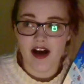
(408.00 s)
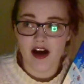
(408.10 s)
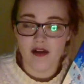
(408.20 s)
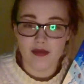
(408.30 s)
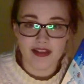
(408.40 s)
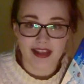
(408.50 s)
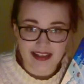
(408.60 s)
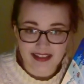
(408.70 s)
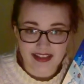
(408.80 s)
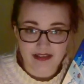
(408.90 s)
I've been
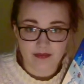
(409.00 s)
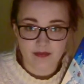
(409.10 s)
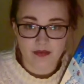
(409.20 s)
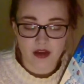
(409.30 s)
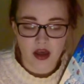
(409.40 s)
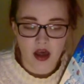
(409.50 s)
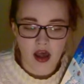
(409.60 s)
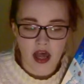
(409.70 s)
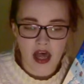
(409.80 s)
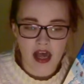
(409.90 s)
lazy.
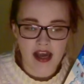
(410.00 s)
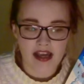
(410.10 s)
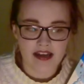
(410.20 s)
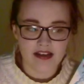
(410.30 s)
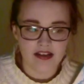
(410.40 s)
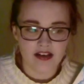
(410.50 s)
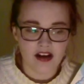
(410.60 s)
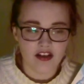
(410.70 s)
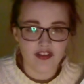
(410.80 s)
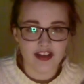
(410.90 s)
I
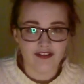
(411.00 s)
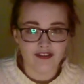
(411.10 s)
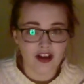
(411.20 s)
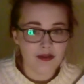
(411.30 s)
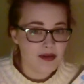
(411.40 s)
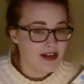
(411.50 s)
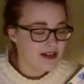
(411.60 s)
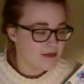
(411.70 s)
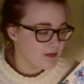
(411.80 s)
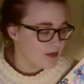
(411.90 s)
kind of didn't find
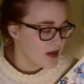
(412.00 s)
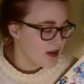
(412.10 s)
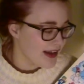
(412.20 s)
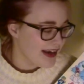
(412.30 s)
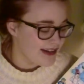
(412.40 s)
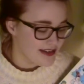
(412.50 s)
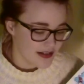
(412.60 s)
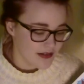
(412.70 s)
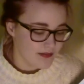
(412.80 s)
my advent